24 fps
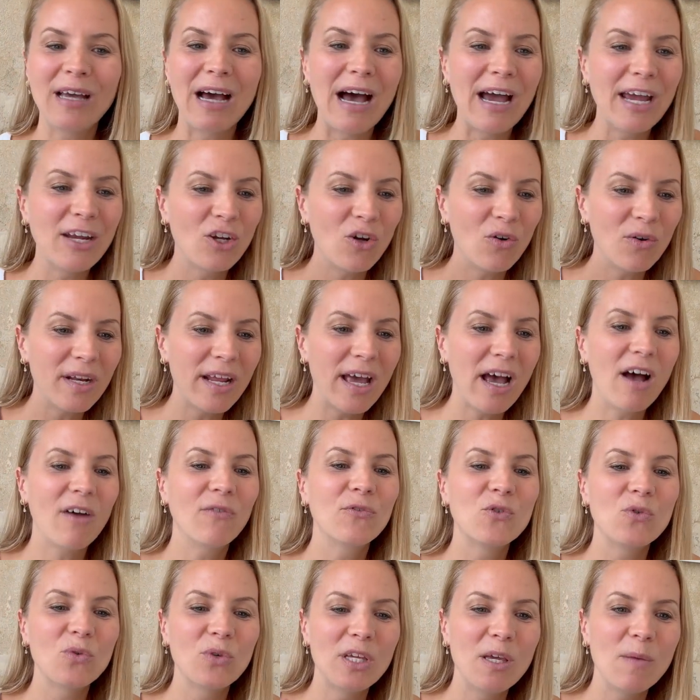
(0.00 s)
I don't have
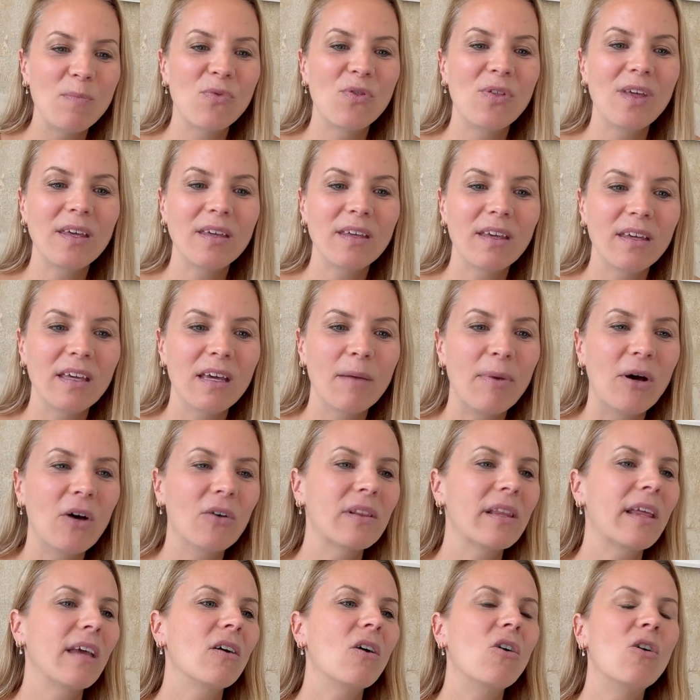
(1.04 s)
to keep thinking about
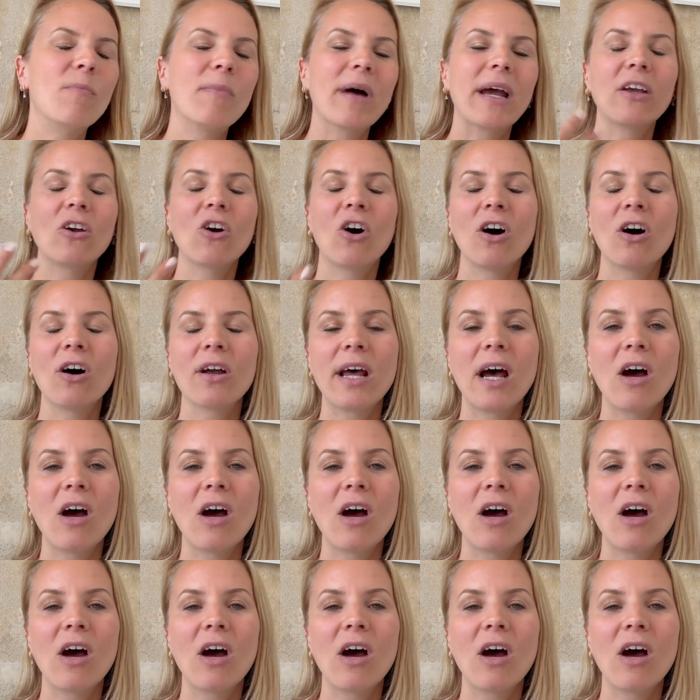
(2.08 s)
like, oh my God,